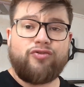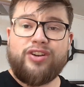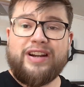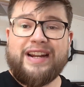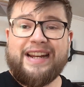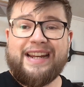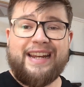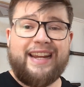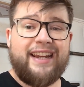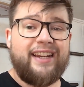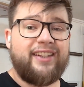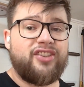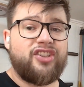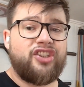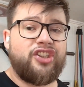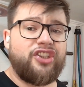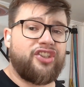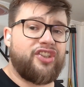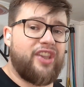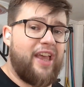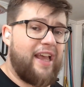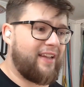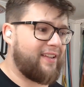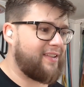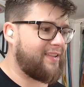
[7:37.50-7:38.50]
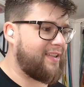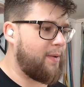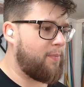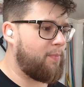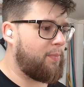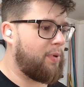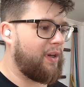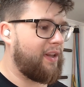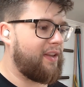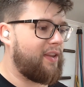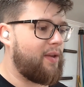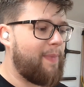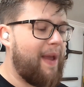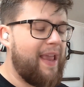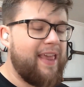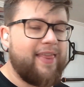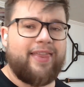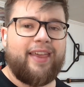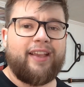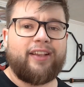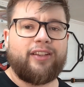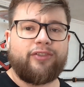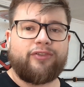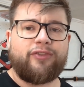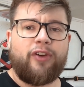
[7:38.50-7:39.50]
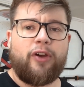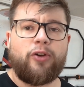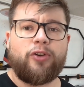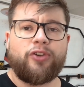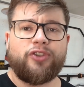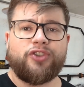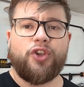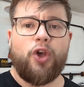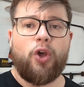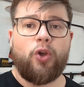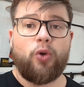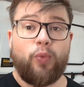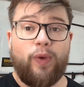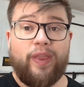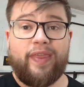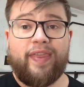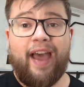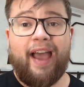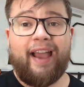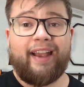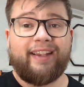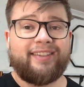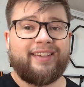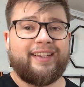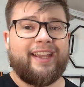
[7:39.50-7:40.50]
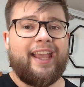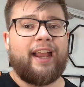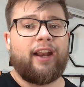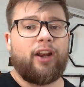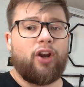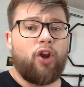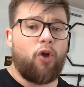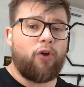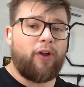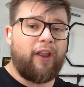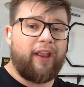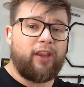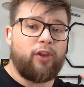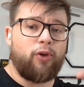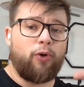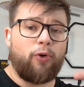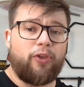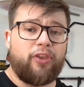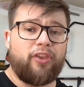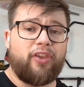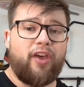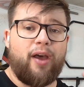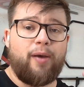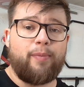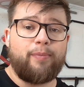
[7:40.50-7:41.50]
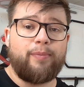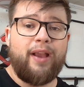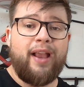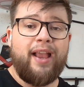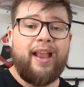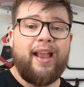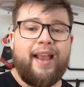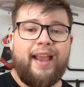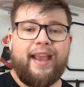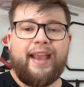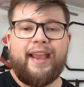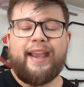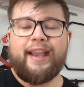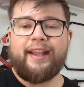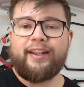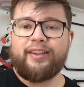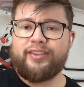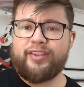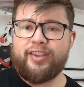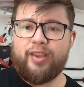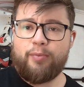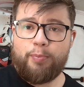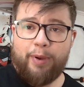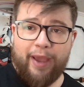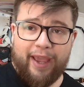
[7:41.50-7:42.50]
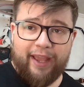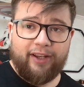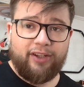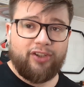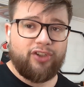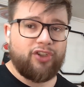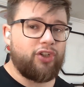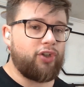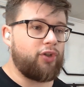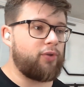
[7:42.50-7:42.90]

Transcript: Is just that simple. And the main thing to focus on with that is, again, locking your thumb into the pinch.